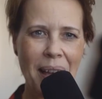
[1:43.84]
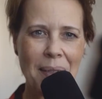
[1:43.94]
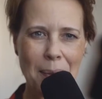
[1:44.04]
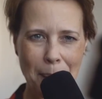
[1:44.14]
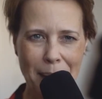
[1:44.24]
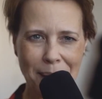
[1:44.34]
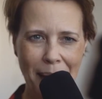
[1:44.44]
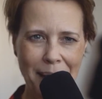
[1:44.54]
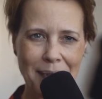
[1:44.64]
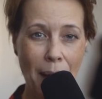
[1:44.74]
The
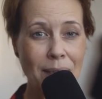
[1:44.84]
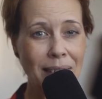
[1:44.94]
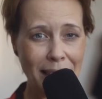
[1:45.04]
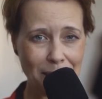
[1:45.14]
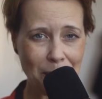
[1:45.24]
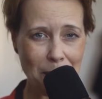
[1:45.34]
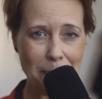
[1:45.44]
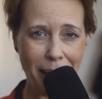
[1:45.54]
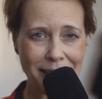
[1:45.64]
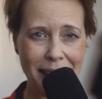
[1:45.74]
wavelength of
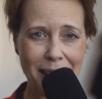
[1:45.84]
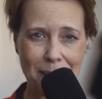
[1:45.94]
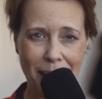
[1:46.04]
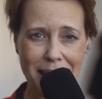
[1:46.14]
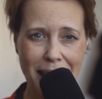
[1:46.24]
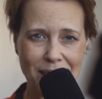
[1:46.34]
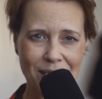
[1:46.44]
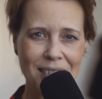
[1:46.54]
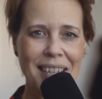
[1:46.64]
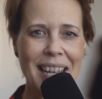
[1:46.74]
electromagnetic
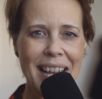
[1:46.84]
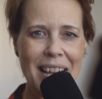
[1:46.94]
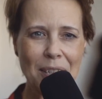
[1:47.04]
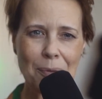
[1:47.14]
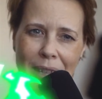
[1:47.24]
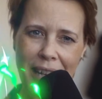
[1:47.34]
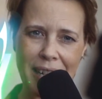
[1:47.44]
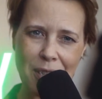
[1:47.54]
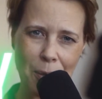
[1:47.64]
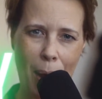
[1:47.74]
radiation is related
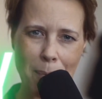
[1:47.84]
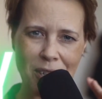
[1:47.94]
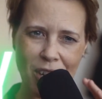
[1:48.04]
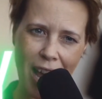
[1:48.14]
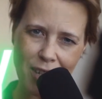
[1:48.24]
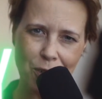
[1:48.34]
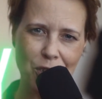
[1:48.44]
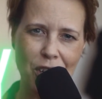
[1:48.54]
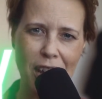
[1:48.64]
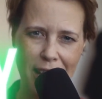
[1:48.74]
to how much
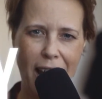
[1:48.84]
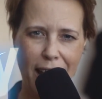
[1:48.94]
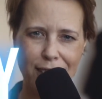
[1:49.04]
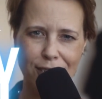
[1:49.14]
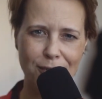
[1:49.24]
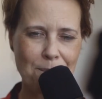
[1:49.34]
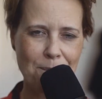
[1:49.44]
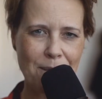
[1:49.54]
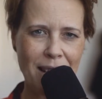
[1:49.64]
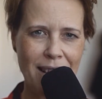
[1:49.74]
energy it has.
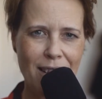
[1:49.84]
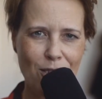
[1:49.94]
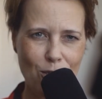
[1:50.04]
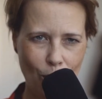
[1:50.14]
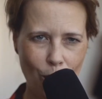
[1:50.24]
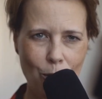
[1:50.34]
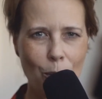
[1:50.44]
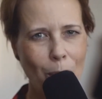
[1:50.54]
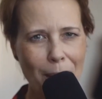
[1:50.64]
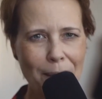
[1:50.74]
So,
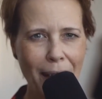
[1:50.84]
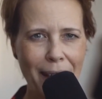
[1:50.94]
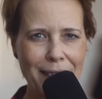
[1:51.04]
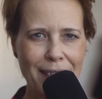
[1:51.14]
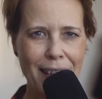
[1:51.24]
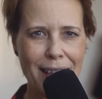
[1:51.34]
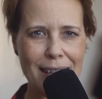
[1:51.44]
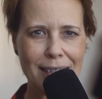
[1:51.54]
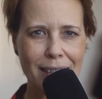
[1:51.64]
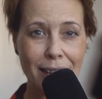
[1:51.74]
wavelength
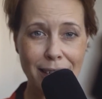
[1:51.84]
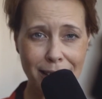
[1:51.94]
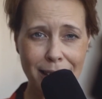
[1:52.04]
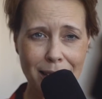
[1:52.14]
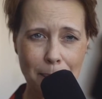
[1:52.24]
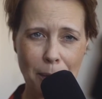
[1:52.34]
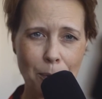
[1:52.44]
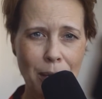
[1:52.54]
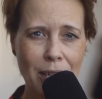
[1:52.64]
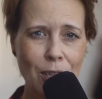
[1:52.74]
is the distance
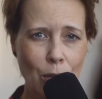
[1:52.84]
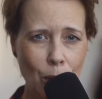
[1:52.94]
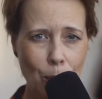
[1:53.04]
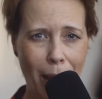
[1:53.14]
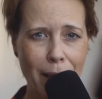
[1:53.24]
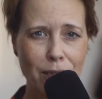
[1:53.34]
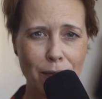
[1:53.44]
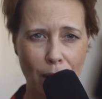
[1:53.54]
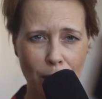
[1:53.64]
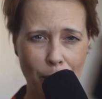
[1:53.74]
between two waves
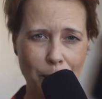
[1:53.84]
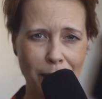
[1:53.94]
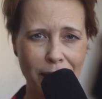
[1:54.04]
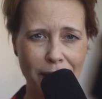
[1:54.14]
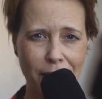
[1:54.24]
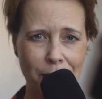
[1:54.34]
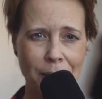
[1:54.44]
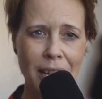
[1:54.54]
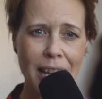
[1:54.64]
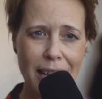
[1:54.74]
following one another.
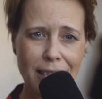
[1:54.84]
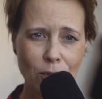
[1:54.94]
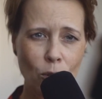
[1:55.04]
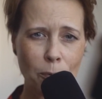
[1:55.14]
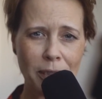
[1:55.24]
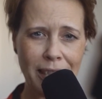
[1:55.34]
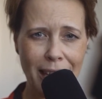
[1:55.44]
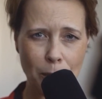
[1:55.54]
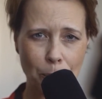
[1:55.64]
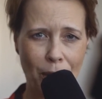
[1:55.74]
It is normally
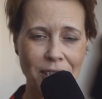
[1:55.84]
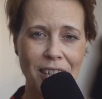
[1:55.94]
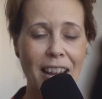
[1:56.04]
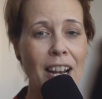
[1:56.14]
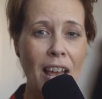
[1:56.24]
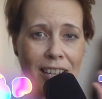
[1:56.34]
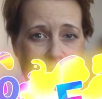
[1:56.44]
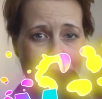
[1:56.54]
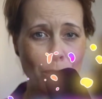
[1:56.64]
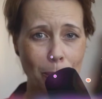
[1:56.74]
expressed in
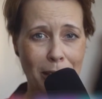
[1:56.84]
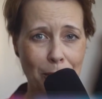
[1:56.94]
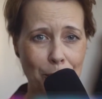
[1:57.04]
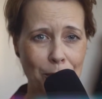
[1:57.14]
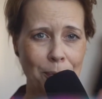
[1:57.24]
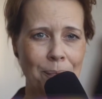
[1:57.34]
nanometers.